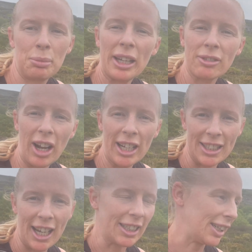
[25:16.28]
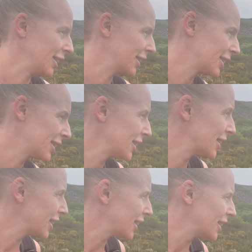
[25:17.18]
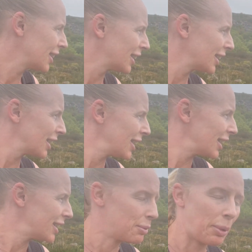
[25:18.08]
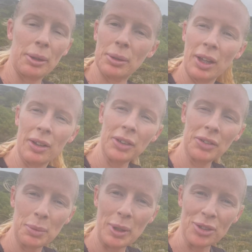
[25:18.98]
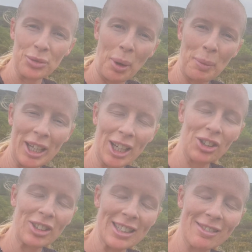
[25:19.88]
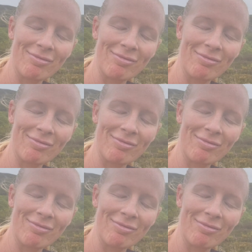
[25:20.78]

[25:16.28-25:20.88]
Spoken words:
red dagger, is about 50 metres from where my car is.